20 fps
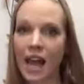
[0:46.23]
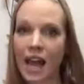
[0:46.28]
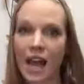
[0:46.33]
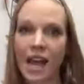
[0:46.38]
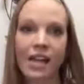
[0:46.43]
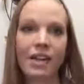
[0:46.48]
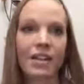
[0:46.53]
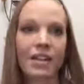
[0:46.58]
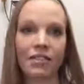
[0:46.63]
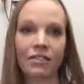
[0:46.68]

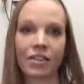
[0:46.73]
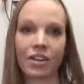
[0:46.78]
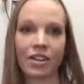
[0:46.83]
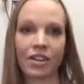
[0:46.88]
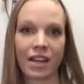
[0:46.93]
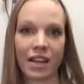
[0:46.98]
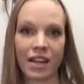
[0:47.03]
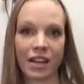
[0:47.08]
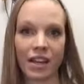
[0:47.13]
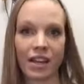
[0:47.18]
end
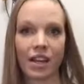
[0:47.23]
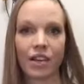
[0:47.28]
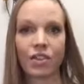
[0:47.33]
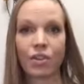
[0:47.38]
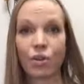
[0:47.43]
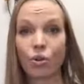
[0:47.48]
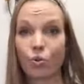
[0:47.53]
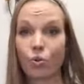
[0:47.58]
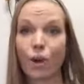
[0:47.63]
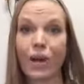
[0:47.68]
everything.
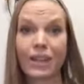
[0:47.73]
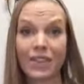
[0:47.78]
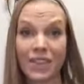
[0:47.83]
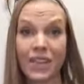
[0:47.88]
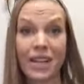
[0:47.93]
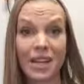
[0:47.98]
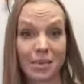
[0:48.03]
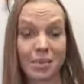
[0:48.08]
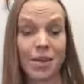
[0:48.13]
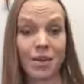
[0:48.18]
The great
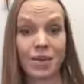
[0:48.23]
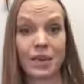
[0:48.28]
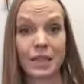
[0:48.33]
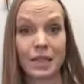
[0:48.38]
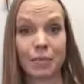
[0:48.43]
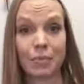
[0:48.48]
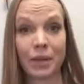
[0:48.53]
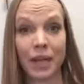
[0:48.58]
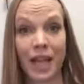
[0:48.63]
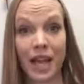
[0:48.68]
thing about
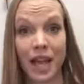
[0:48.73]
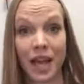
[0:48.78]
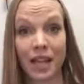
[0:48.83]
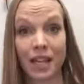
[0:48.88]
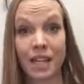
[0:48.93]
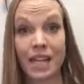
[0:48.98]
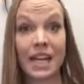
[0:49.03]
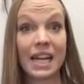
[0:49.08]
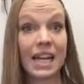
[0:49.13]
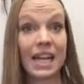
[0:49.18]
this
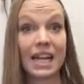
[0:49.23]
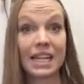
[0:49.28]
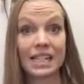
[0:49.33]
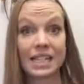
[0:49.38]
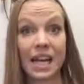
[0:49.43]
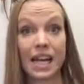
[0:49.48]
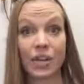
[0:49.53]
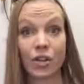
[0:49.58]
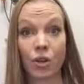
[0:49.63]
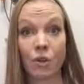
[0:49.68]
plan is
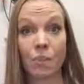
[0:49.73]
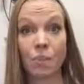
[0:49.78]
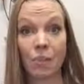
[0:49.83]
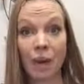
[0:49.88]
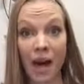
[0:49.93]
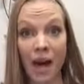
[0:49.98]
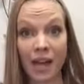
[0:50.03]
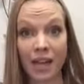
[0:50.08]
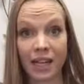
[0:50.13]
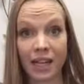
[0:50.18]
that your
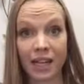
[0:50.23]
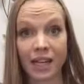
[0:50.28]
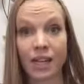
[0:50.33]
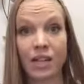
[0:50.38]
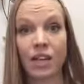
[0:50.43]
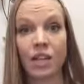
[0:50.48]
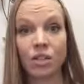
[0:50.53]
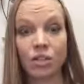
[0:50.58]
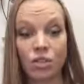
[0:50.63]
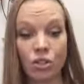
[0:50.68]
body
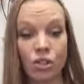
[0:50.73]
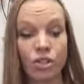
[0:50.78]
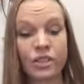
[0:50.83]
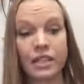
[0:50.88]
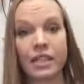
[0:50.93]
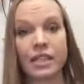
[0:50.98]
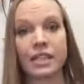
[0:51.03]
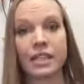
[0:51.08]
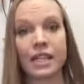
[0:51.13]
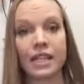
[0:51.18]

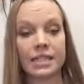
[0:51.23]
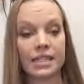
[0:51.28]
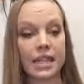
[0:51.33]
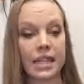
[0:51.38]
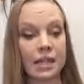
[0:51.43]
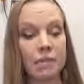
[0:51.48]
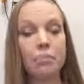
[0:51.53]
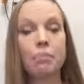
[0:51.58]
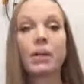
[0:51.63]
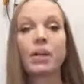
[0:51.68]
looks at things
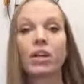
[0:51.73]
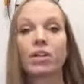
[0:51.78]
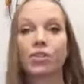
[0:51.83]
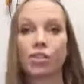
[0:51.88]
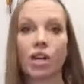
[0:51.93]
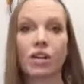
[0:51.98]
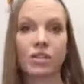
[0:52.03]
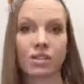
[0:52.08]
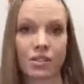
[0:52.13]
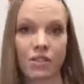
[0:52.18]
in bigger
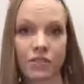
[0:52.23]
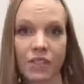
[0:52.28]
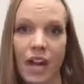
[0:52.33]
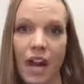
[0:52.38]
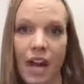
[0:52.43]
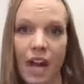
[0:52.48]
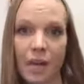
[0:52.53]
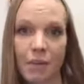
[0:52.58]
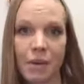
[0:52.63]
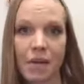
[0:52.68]
chunks of
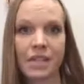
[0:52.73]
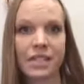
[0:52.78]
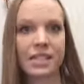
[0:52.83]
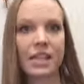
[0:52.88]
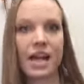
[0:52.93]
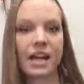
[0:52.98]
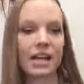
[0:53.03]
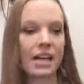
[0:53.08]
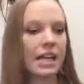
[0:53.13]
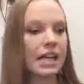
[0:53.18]
time. It's
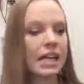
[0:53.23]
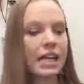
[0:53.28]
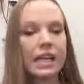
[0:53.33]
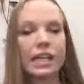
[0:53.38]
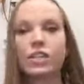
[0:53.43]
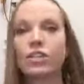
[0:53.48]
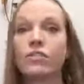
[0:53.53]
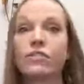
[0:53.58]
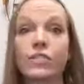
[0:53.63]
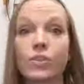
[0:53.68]
not
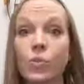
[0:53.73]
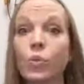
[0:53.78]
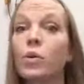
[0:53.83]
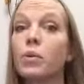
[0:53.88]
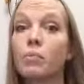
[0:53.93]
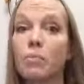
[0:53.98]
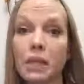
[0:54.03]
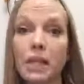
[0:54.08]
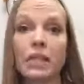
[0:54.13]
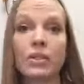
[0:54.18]

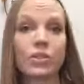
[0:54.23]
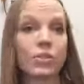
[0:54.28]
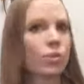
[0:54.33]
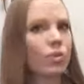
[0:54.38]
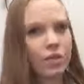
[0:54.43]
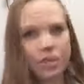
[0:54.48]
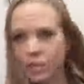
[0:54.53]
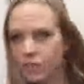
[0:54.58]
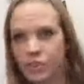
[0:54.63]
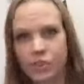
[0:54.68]
individual meals
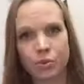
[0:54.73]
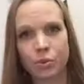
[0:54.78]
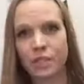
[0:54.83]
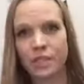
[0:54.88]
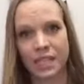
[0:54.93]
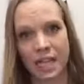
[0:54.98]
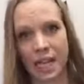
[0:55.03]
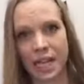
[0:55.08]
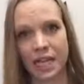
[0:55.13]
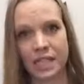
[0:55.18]
or individual
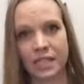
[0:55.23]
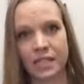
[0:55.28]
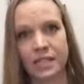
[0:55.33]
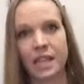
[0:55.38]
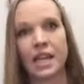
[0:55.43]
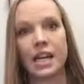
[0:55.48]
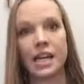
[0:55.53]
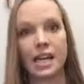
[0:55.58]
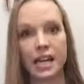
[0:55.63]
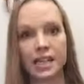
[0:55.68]
days.
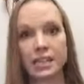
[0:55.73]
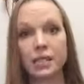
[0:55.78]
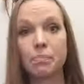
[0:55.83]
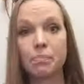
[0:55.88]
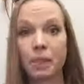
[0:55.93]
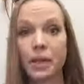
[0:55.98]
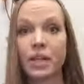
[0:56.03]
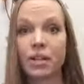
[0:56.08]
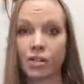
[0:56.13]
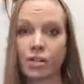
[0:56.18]
It's a
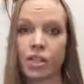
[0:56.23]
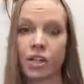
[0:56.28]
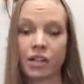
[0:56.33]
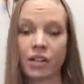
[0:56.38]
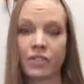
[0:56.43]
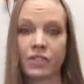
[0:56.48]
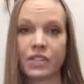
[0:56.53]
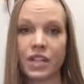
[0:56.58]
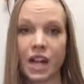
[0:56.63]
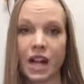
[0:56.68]
bigger
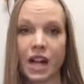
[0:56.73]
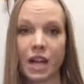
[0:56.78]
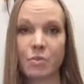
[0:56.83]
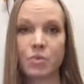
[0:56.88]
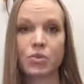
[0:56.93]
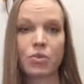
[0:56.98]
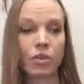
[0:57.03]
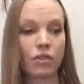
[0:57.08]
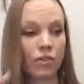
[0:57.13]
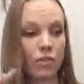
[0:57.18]
chunk of
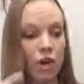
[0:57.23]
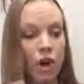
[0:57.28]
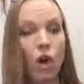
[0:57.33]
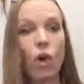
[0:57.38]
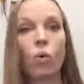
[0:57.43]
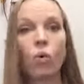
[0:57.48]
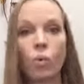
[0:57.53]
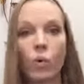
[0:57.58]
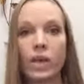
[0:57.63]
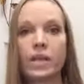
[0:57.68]
time, sort of
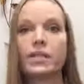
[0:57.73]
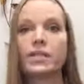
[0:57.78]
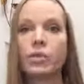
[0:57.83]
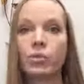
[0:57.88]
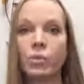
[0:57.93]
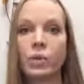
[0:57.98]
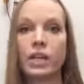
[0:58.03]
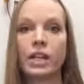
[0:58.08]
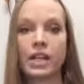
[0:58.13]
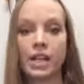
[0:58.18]
week
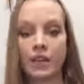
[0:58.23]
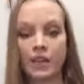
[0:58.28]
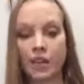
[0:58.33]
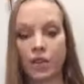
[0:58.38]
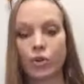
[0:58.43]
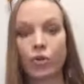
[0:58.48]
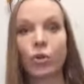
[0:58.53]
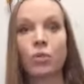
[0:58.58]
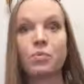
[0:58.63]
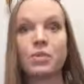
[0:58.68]
to week, and
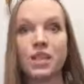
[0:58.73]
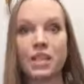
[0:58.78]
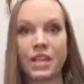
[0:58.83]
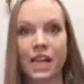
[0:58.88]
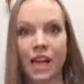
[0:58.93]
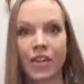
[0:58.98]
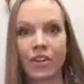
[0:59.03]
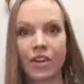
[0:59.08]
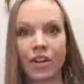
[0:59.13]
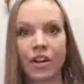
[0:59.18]
then grouped
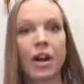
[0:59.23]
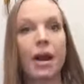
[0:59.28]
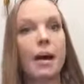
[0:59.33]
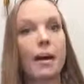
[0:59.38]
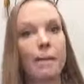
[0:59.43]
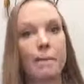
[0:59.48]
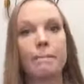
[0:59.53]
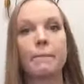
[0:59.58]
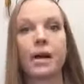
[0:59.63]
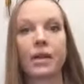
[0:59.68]
together
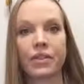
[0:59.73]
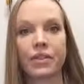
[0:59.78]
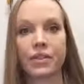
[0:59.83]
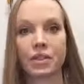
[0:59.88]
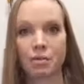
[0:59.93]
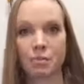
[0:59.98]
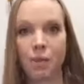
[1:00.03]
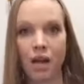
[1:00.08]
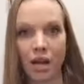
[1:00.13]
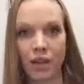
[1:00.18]
month
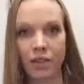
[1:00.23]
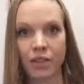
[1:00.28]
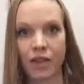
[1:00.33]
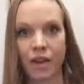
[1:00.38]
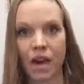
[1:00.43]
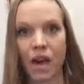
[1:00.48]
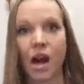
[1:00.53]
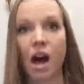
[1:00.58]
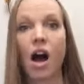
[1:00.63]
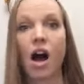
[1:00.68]
to month
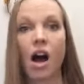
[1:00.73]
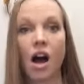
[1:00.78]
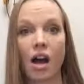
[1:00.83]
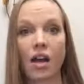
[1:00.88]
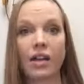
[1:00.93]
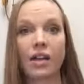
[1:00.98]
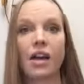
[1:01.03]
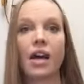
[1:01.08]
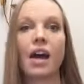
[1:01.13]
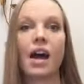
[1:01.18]

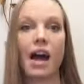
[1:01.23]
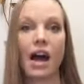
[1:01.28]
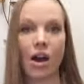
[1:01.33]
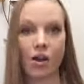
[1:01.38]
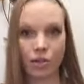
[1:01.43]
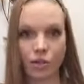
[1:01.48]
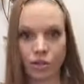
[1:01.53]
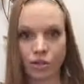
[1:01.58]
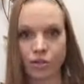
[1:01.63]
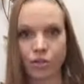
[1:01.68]
on
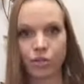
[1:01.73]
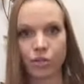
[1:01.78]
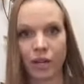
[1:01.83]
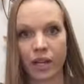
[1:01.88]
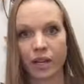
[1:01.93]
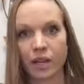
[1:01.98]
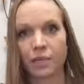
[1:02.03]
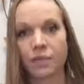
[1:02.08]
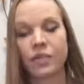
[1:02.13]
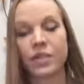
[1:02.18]
how you're
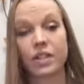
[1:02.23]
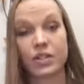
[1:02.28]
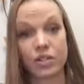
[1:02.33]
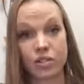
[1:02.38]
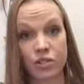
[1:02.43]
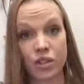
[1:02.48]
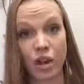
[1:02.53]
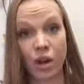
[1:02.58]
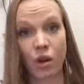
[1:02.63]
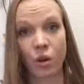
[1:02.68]
doing.
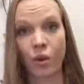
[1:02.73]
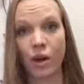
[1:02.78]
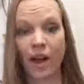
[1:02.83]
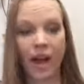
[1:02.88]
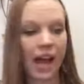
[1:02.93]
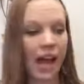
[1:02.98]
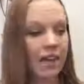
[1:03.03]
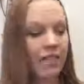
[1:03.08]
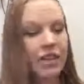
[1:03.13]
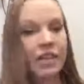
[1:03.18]
So
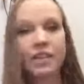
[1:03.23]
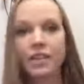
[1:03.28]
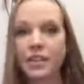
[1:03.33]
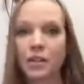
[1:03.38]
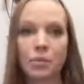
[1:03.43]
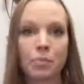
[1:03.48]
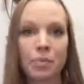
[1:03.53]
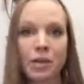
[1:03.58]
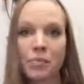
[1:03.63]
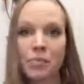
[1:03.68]
having a
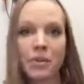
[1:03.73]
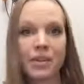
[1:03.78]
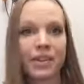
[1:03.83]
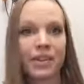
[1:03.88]
little blip